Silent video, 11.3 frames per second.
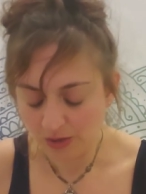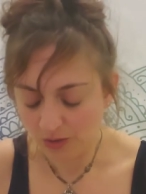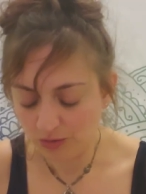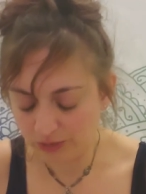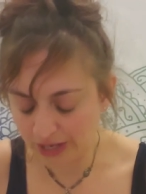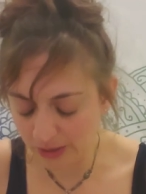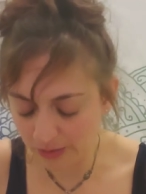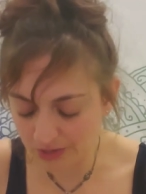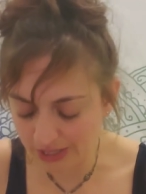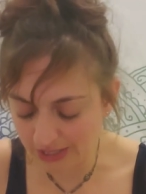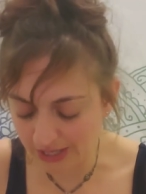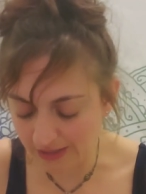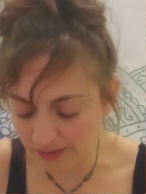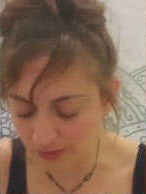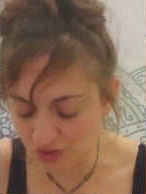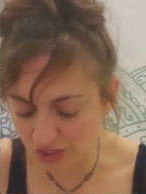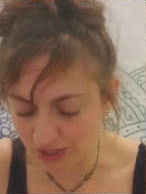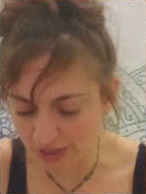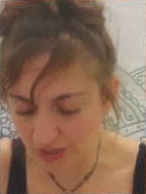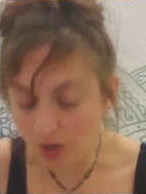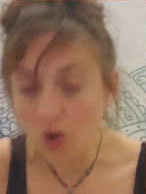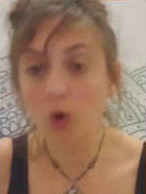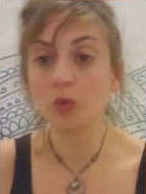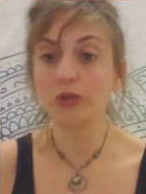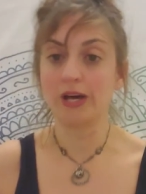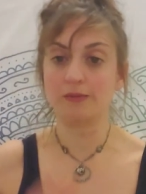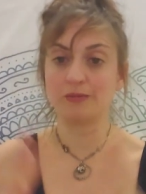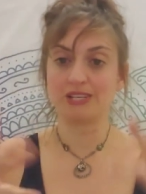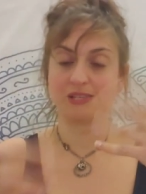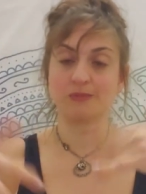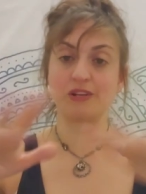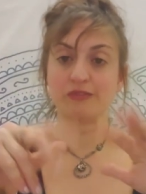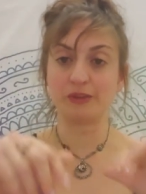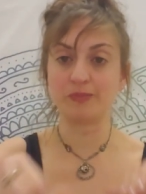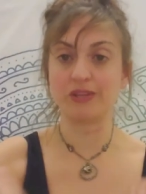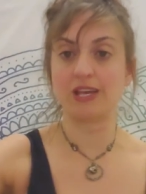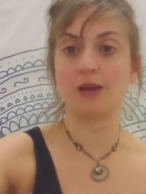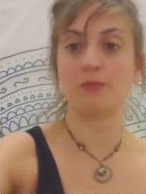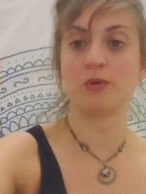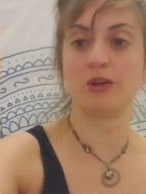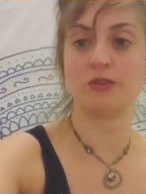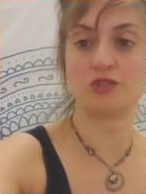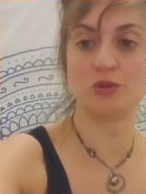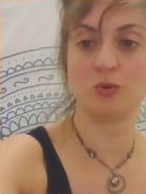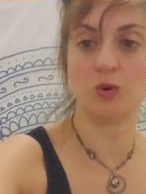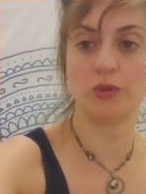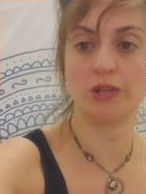grounding energy hold on because i'm going to flip the camera around too hold